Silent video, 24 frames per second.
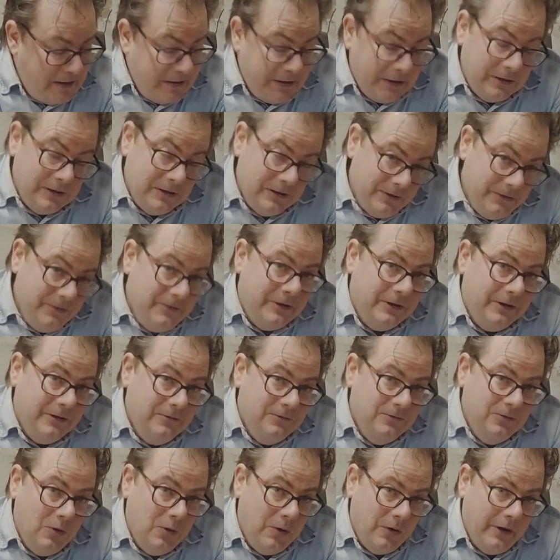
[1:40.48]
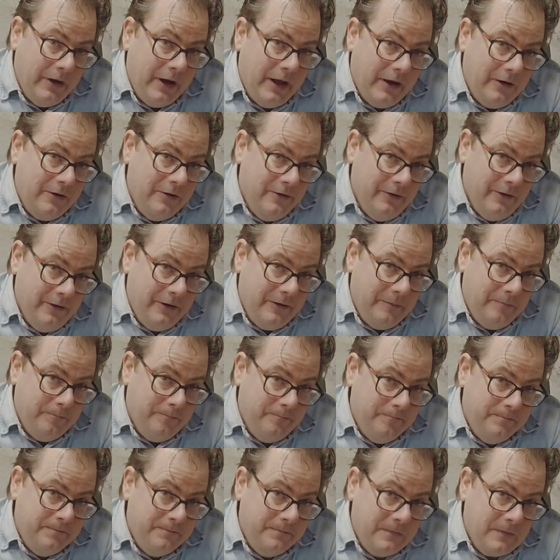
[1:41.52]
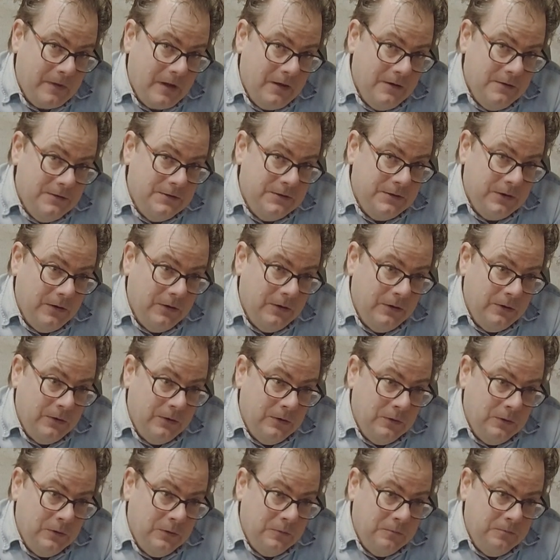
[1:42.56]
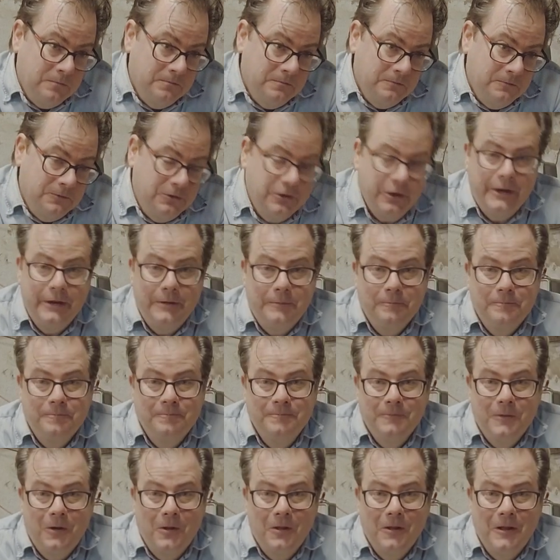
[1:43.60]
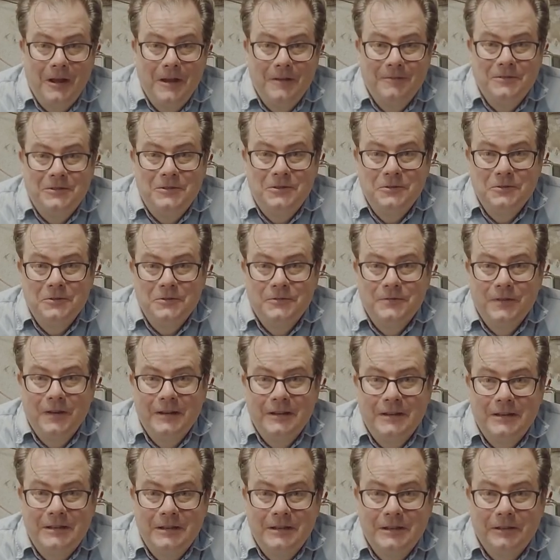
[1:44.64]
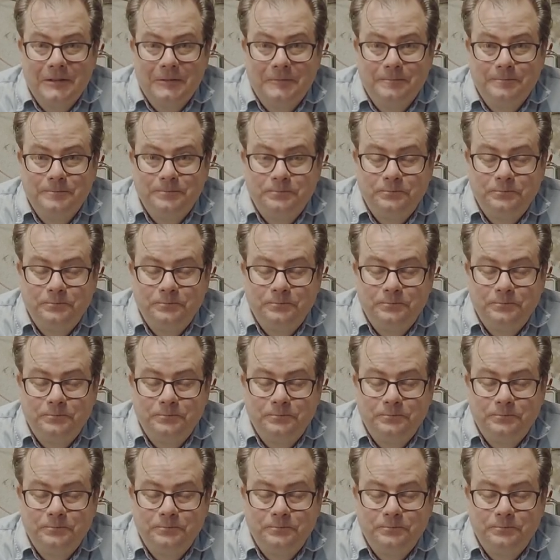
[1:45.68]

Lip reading: including Coronet Cream. So great, all I have to do is find a dealer.